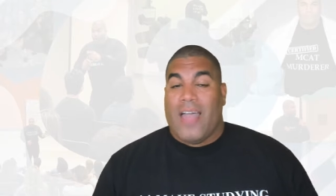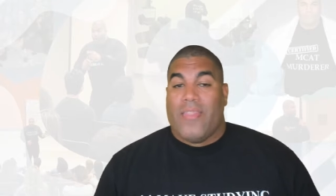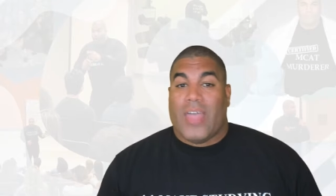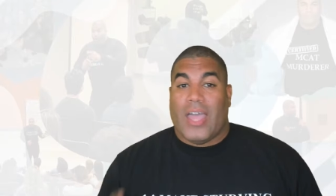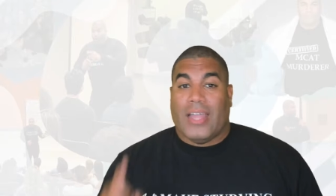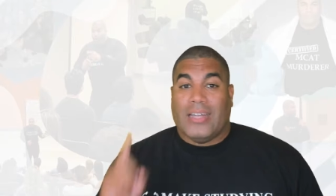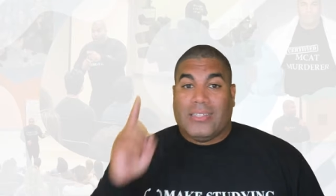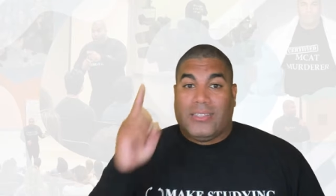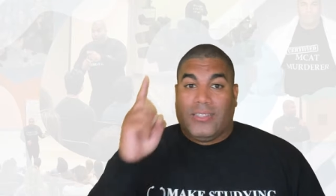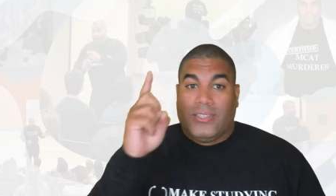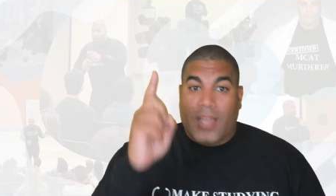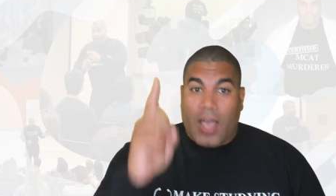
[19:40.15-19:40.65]

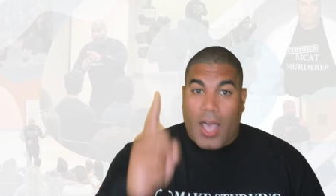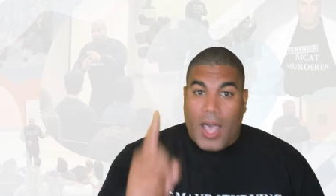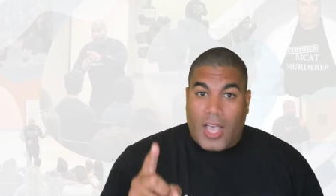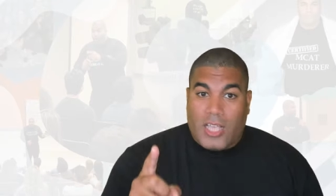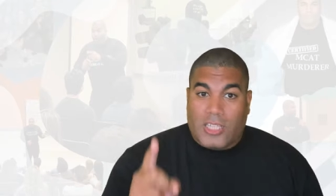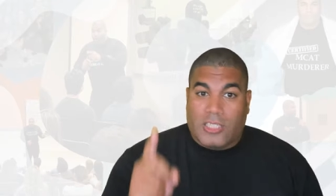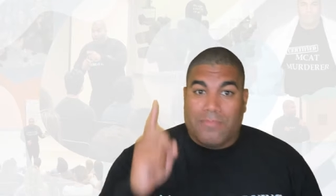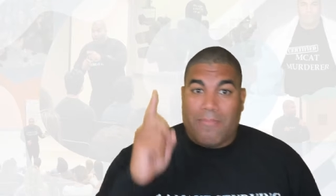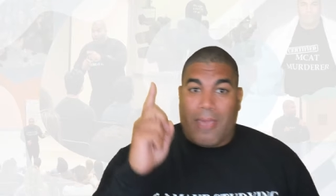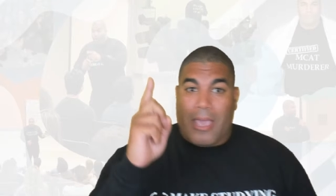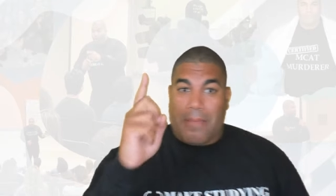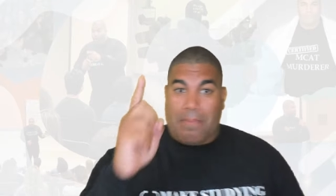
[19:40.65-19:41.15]
that
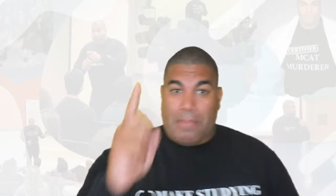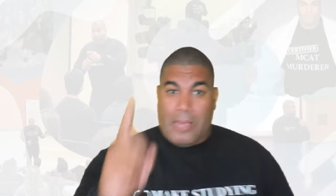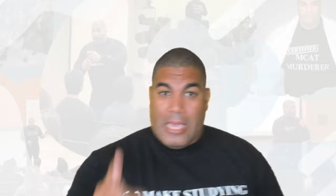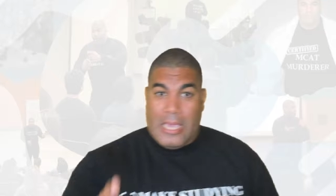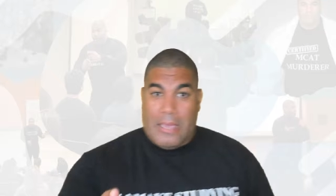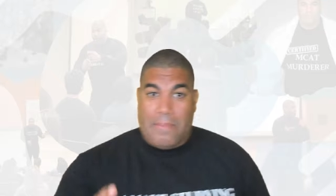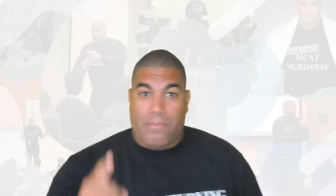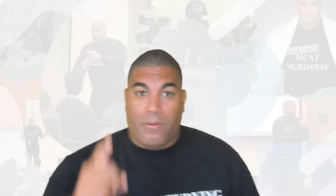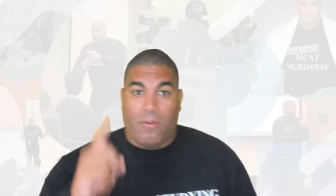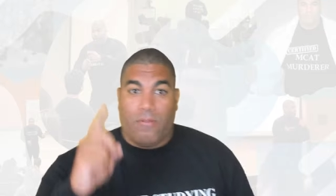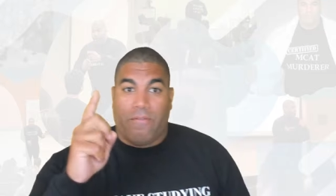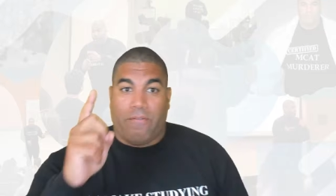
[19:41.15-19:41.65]
does make
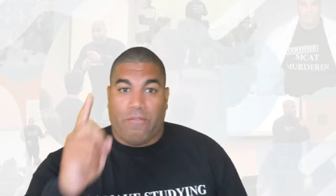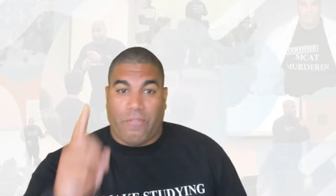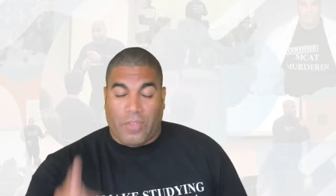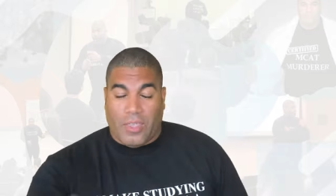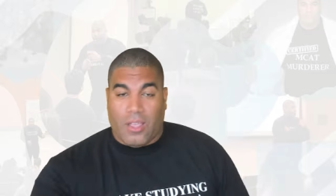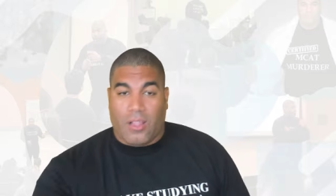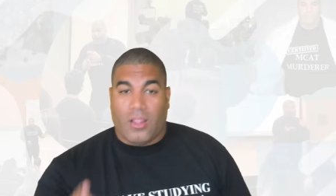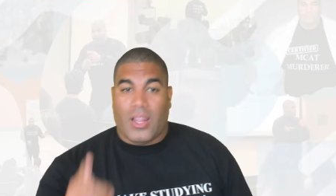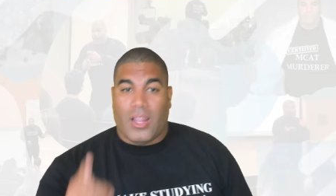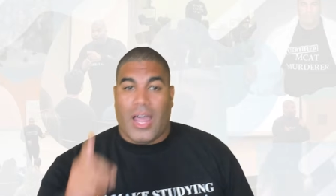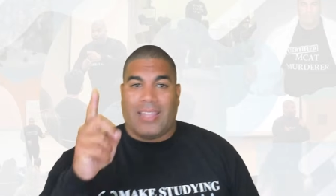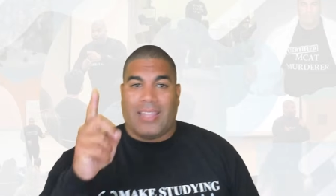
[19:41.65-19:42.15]
people
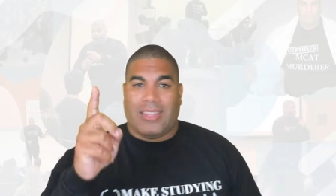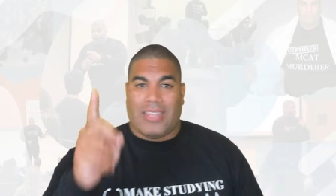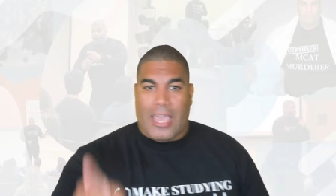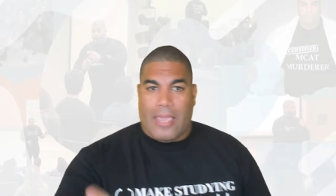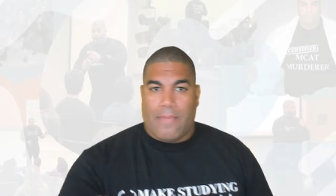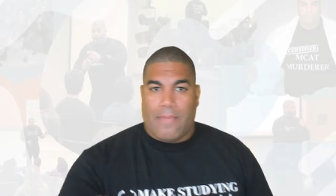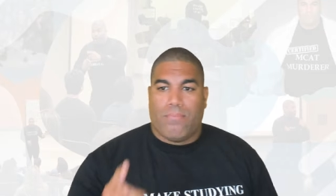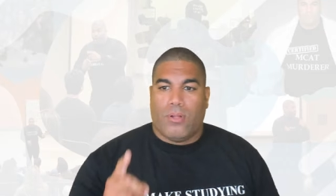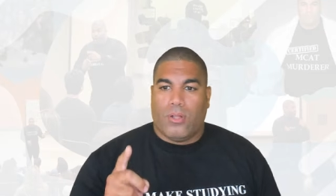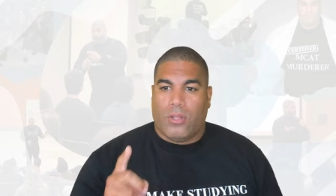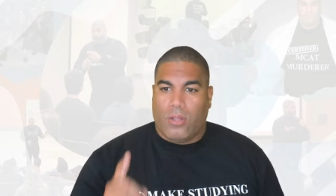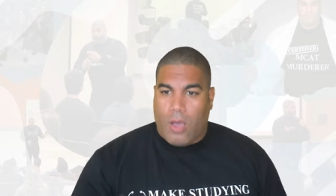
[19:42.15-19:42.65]
feel like they
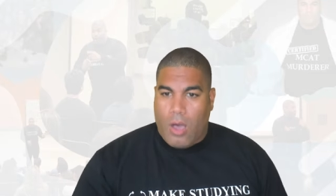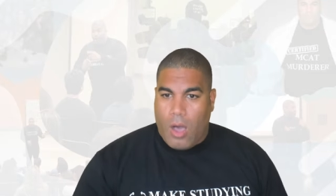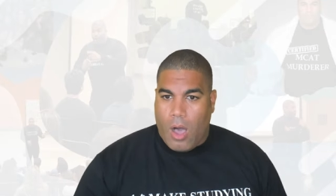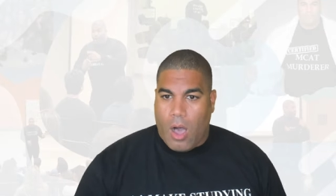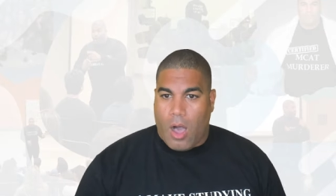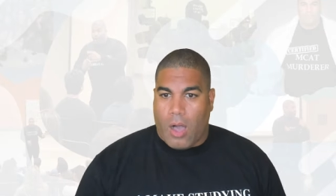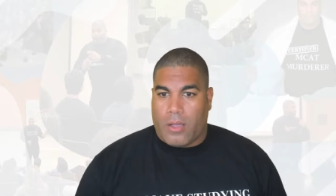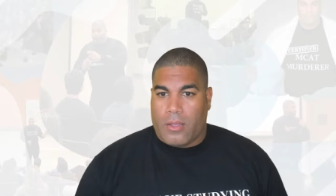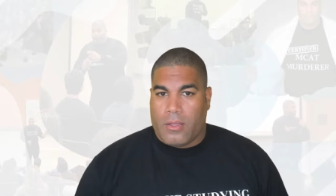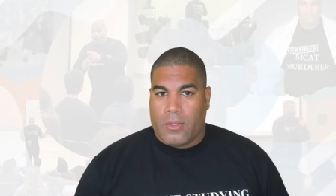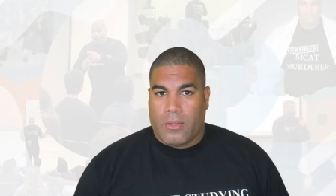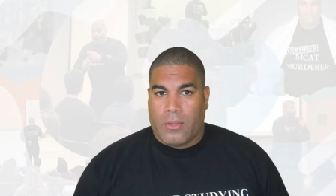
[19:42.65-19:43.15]

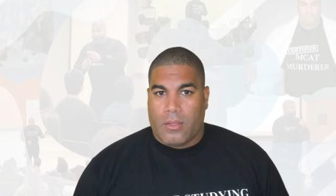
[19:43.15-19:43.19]
belong.